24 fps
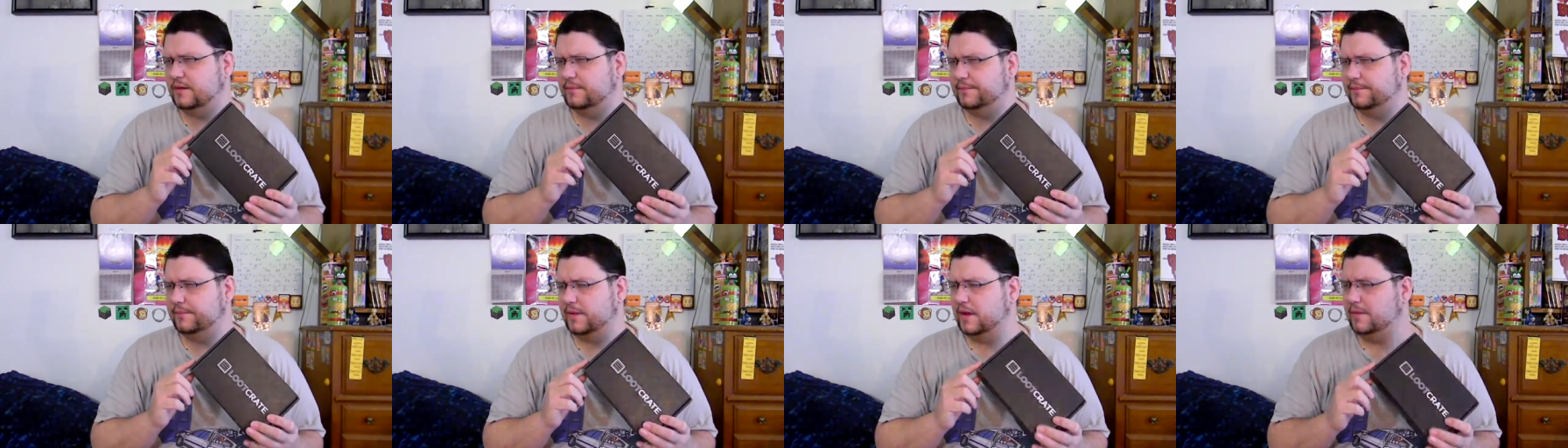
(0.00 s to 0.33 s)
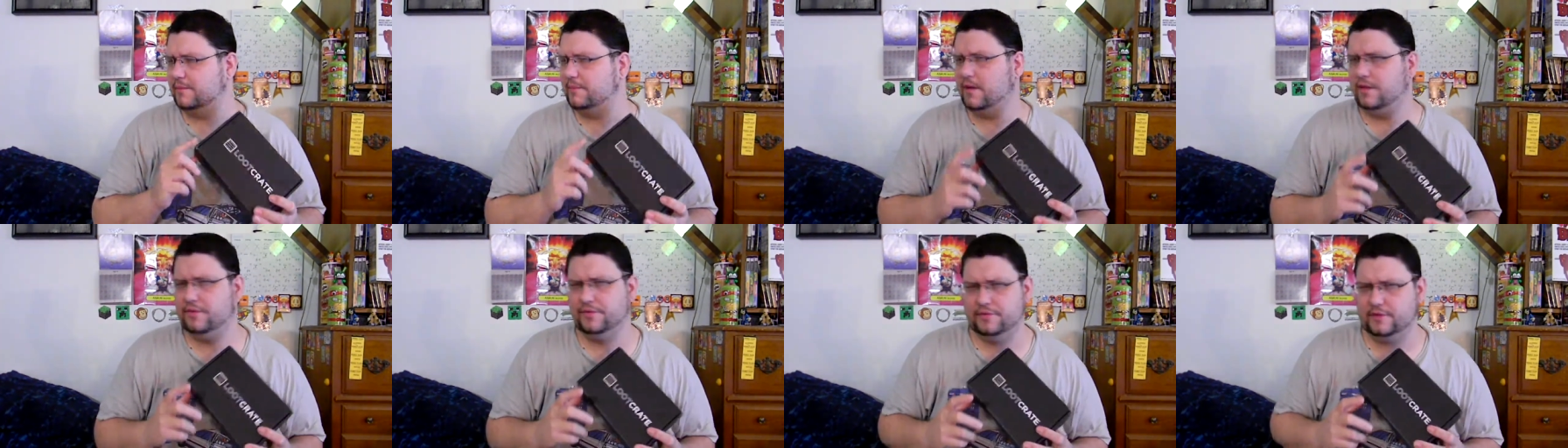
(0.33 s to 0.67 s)
my
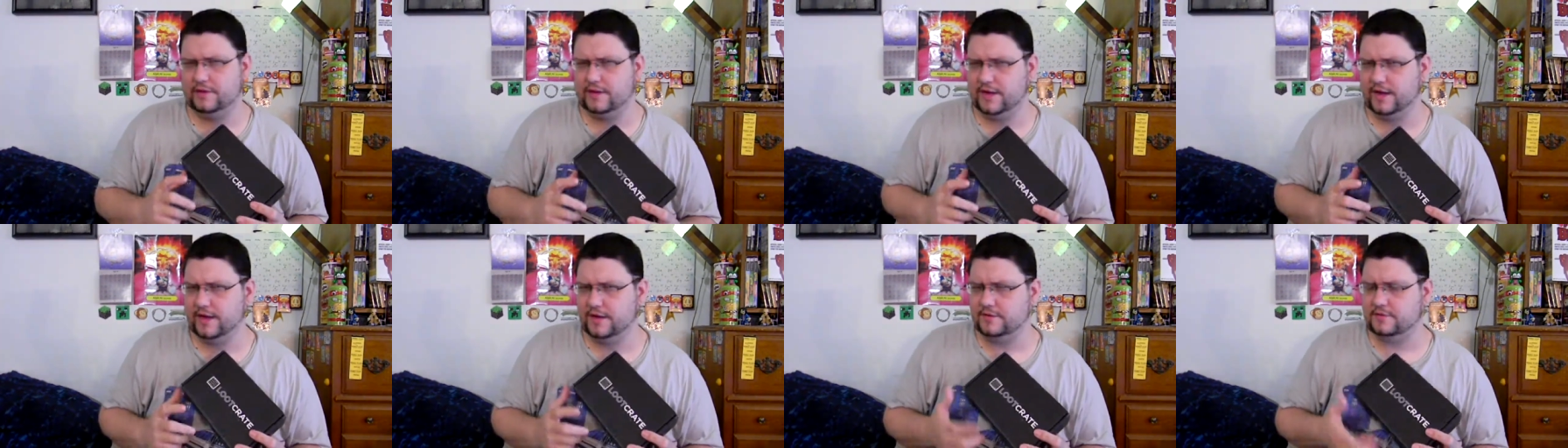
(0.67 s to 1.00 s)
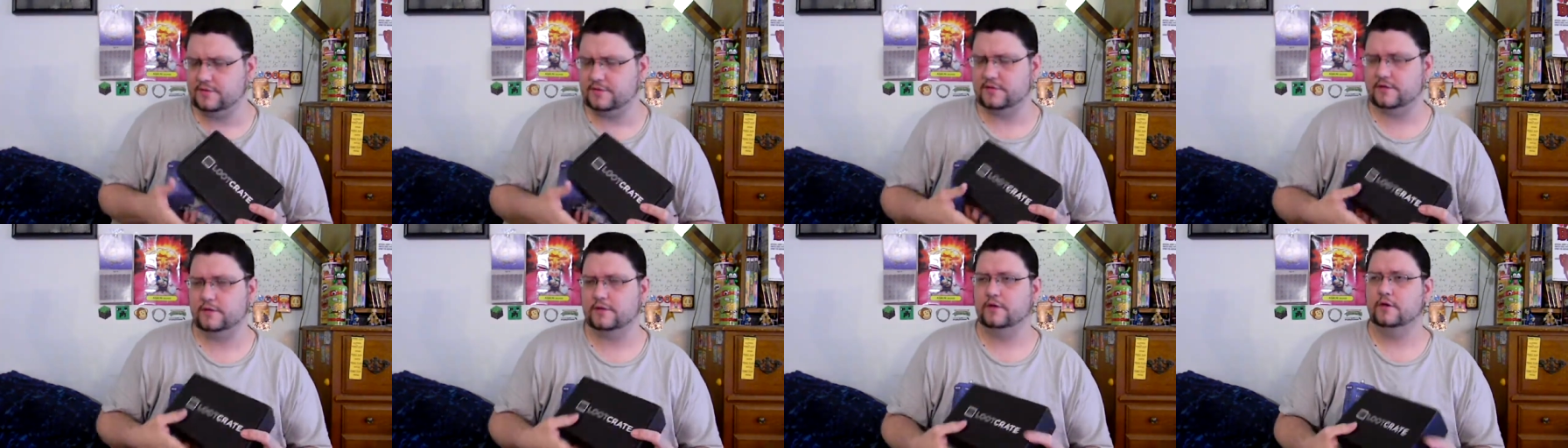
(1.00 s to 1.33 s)
month
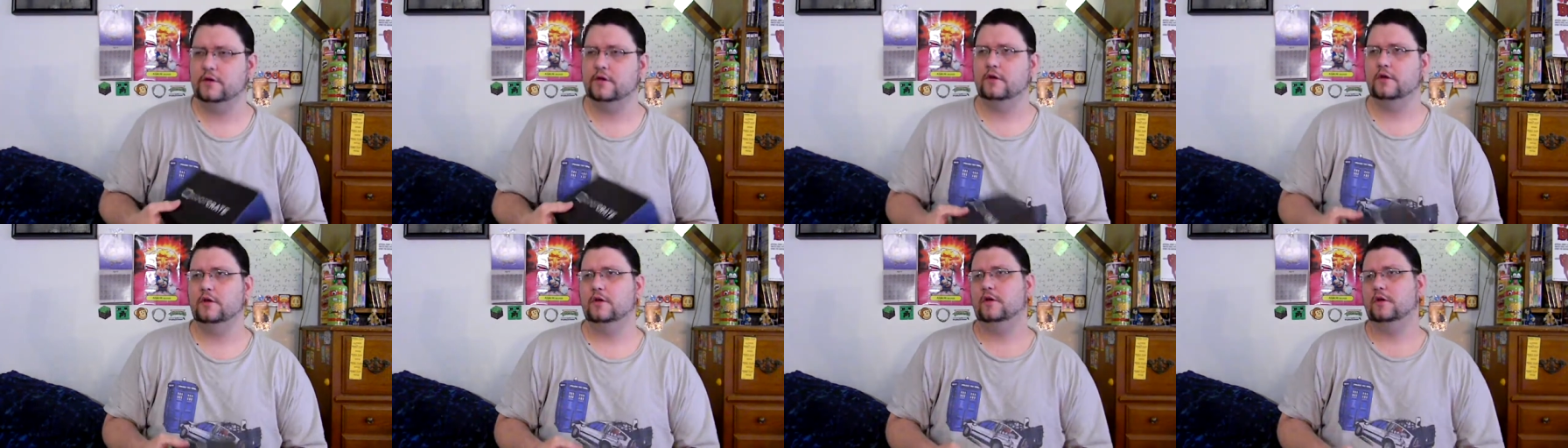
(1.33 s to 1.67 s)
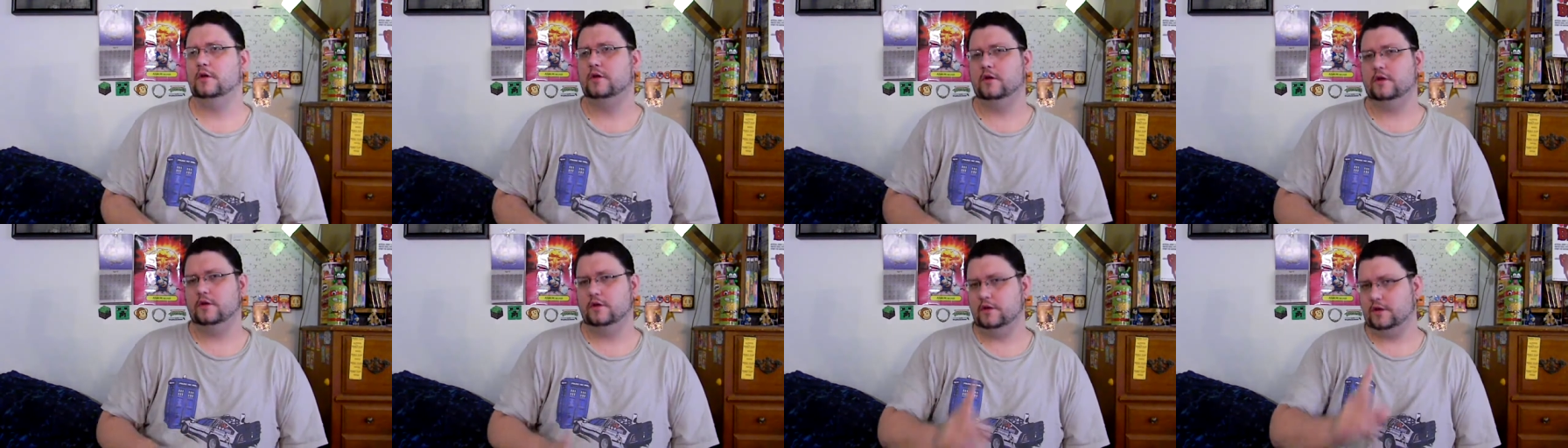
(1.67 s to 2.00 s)
late.
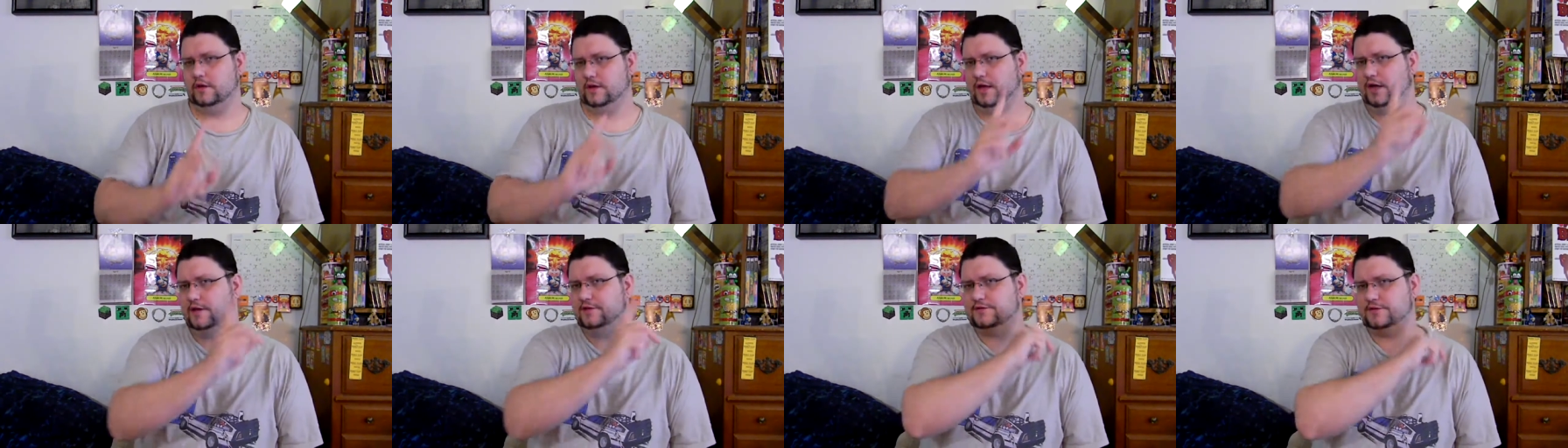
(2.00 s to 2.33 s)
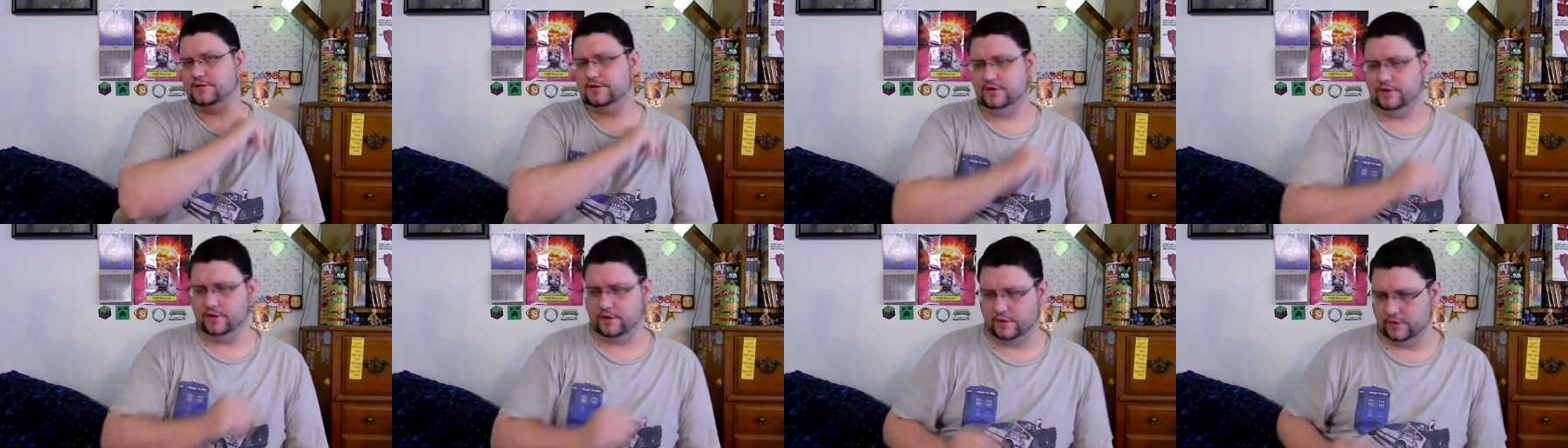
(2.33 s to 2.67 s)
Yes
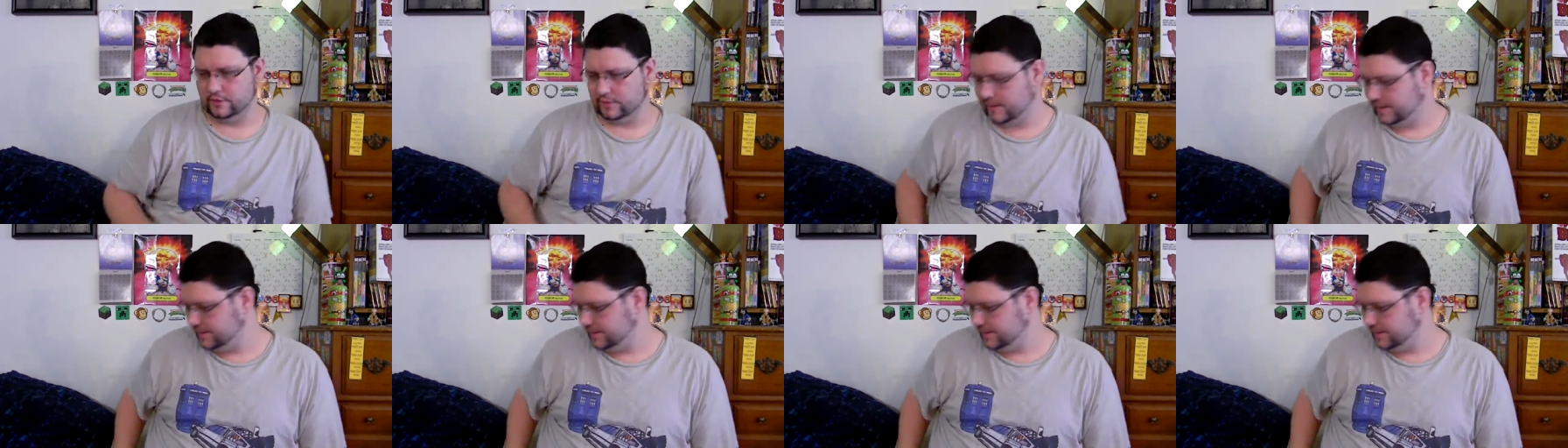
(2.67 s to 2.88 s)
and no.